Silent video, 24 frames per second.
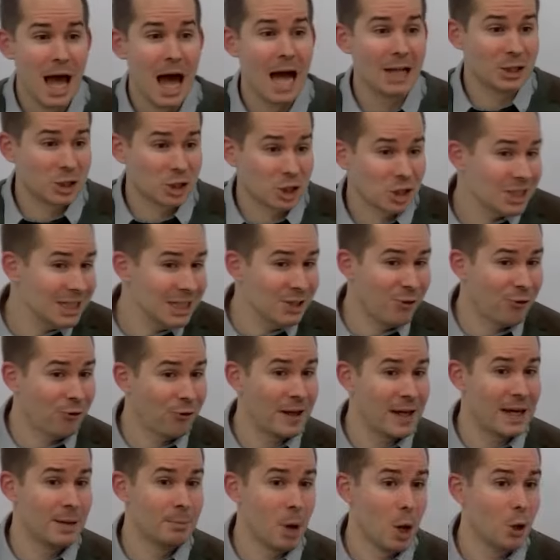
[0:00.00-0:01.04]

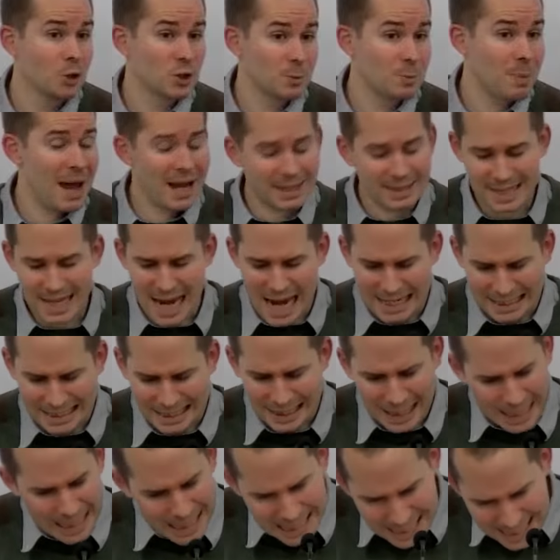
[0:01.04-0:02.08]
chiefly and most
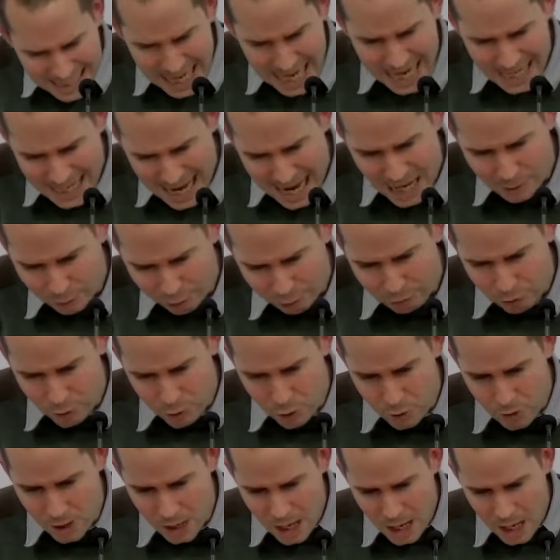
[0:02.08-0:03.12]
spectacularly in and
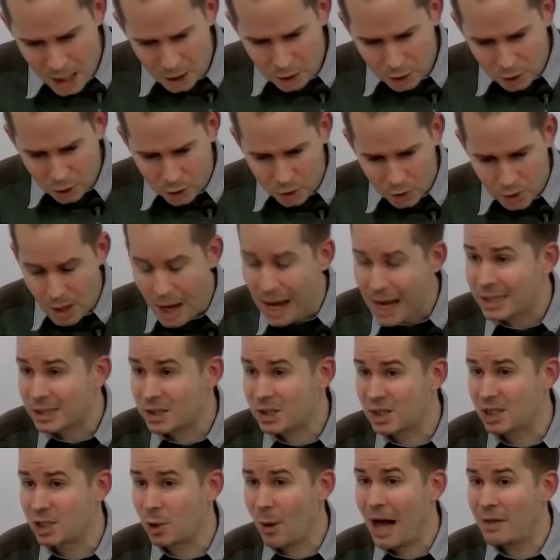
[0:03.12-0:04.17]
through Christ.
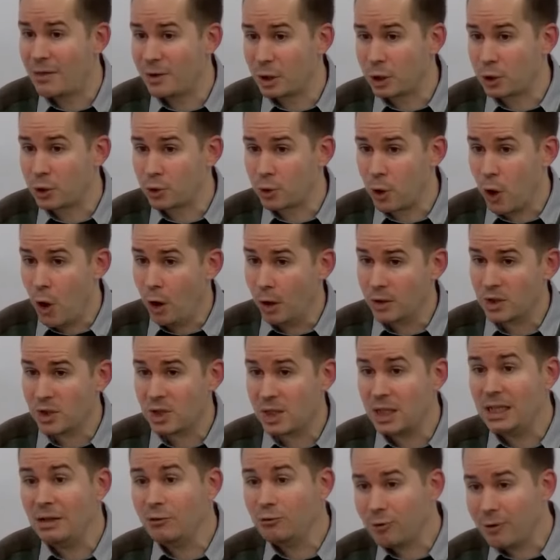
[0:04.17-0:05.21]
So at the cross,
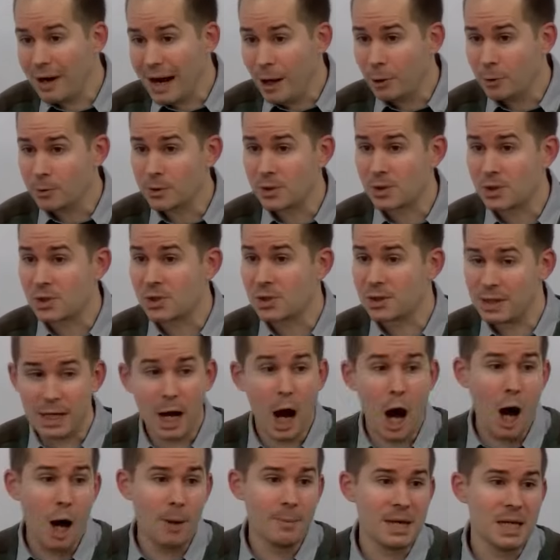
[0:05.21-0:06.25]
he routs the
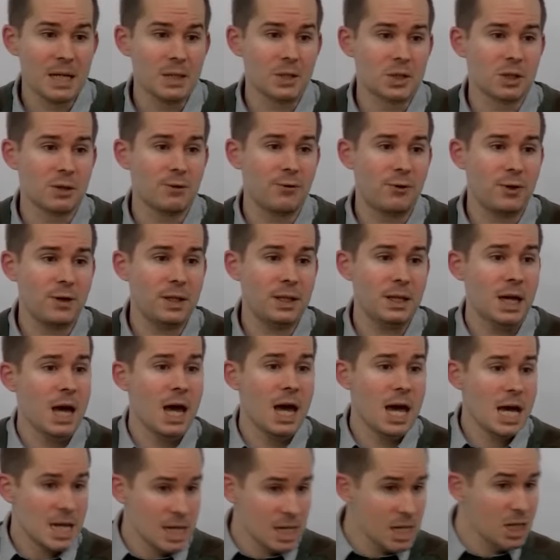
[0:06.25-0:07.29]
armies of the
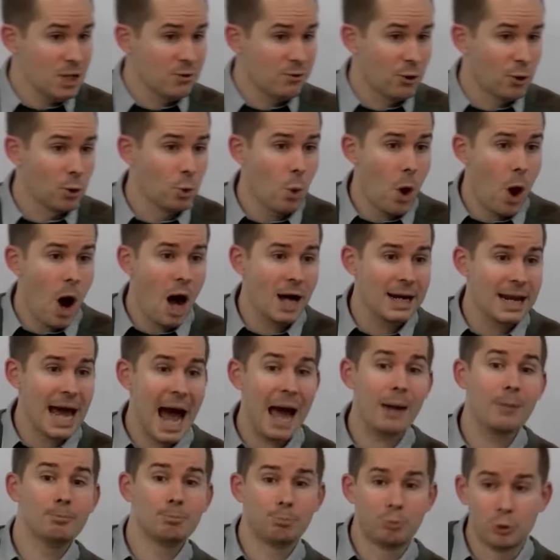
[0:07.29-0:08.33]
evil one
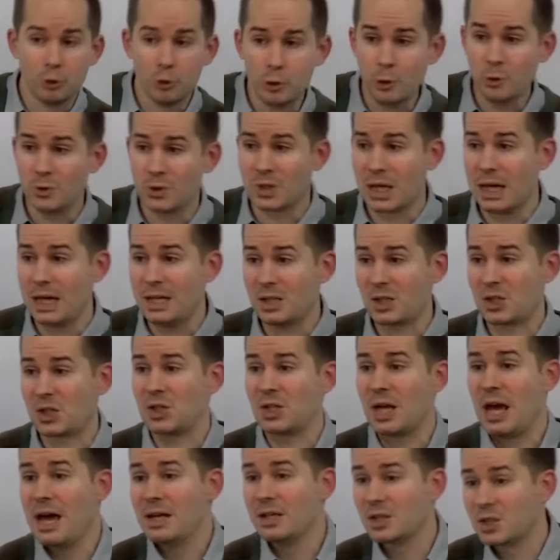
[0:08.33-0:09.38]
and
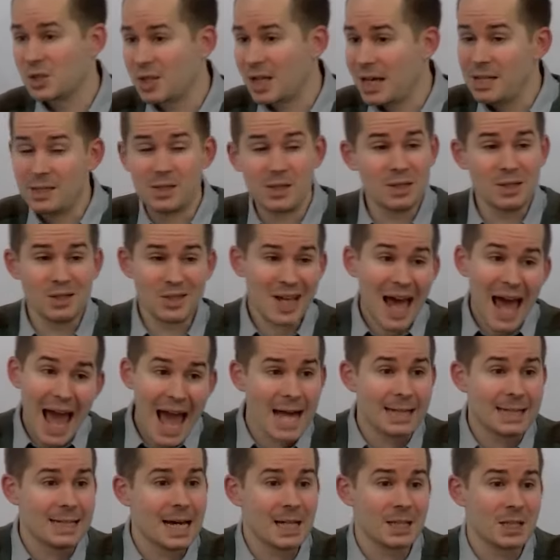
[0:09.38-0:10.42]
bruises Satan's
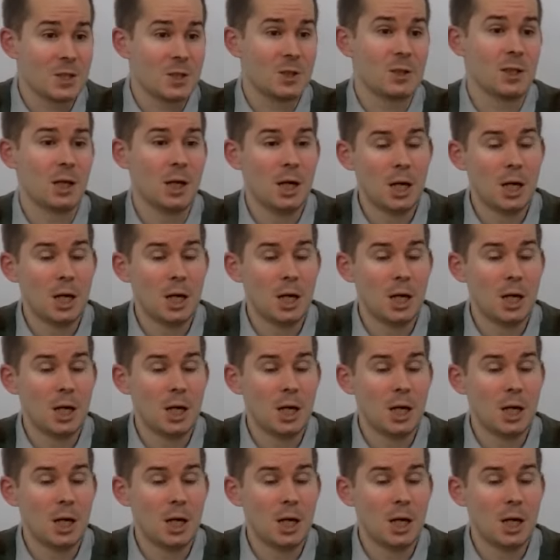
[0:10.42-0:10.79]
head, as